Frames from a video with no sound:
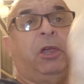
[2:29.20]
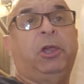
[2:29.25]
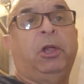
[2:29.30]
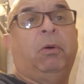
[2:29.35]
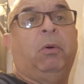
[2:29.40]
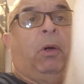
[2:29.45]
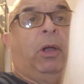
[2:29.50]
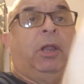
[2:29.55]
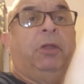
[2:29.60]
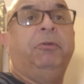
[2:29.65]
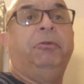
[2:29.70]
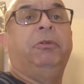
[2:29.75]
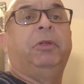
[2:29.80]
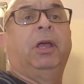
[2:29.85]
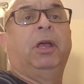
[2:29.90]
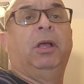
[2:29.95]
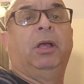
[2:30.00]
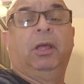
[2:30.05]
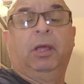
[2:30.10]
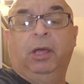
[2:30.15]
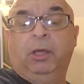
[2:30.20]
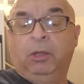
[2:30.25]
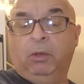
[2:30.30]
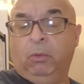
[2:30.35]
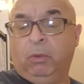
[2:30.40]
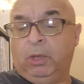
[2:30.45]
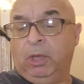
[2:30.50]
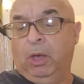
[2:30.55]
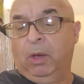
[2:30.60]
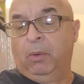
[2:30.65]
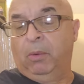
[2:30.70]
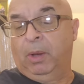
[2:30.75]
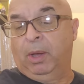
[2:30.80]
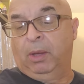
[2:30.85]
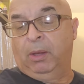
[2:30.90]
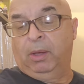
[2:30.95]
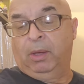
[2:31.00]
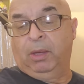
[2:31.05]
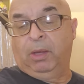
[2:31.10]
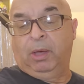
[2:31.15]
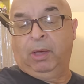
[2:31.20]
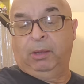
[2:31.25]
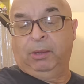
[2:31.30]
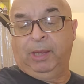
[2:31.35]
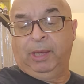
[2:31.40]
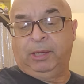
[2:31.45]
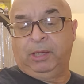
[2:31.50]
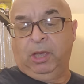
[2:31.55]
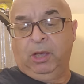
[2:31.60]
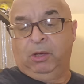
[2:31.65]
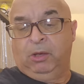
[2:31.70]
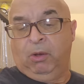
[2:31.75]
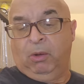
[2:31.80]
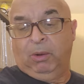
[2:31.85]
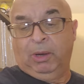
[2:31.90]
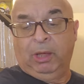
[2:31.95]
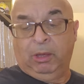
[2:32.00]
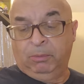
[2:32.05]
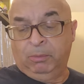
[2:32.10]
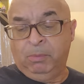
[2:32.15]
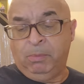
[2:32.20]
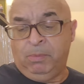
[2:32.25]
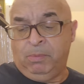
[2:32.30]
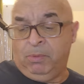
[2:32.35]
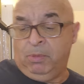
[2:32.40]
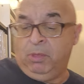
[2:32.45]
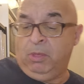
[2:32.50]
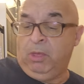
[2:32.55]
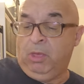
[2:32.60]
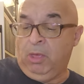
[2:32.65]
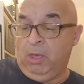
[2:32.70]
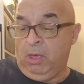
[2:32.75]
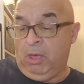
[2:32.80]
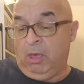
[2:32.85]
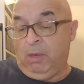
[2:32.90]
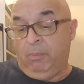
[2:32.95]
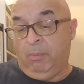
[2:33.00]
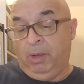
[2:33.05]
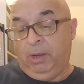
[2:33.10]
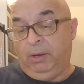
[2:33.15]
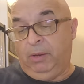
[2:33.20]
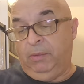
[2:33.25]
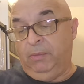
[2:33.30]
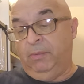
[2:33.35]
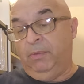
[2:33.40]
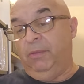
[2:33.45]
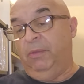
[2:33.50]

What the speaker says: actually quite interesting. It's also a Nat King Cole album. But